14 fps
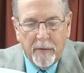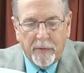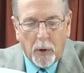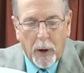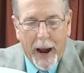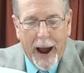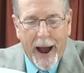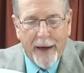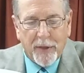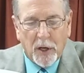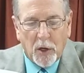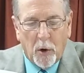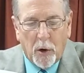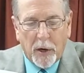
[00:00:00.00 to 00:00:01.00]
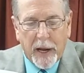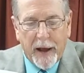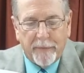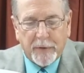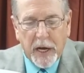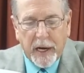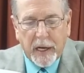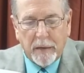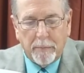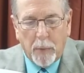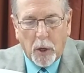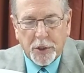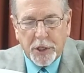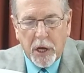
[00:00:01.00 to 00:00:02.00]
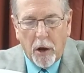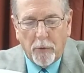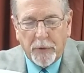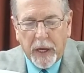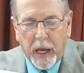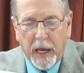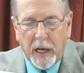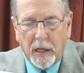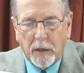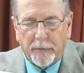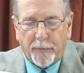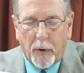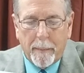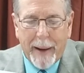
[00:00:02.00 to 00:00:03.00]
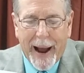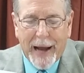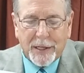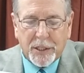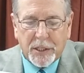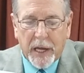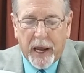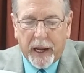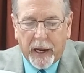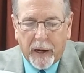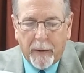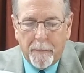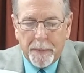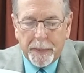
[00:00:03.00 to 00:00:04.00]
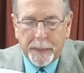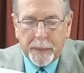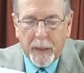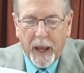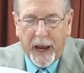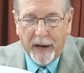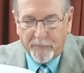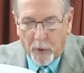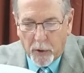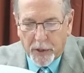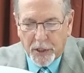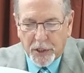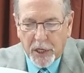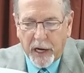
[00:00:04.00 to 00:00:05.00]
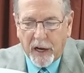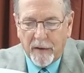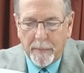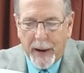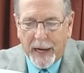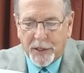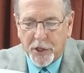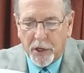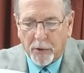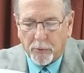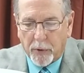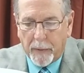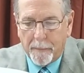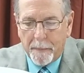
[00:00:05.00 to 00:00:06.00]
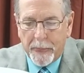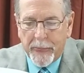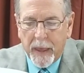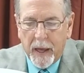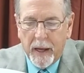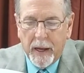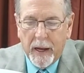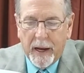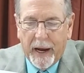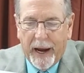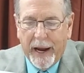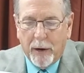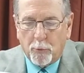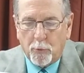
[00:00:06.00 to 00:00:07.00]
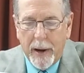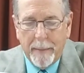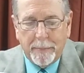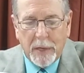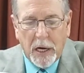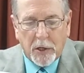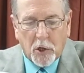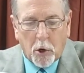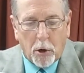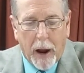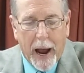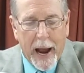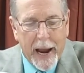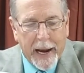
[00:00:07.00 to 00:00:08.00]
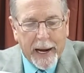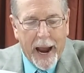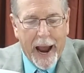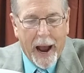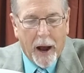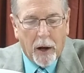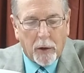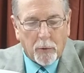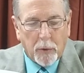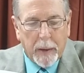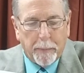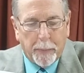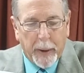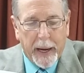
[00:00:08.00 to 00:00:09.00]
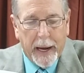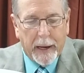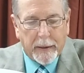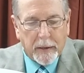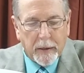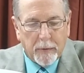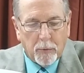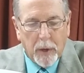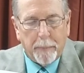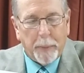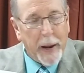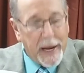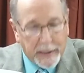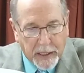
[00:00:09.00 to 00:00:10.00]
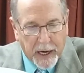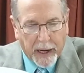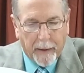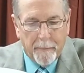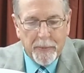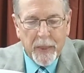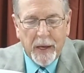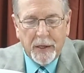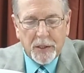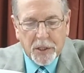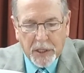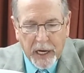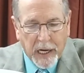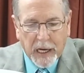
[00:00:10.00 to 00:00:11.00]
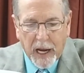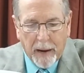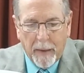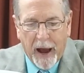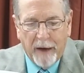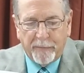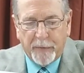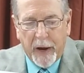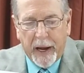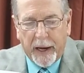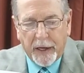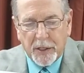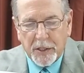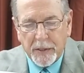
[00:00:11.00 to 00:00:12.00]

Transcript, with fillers: For I, the Lord, have taken mercy on the eagle for my sake and for the sake of my children. A remnant crying out, Repent, repenting, seeking my face.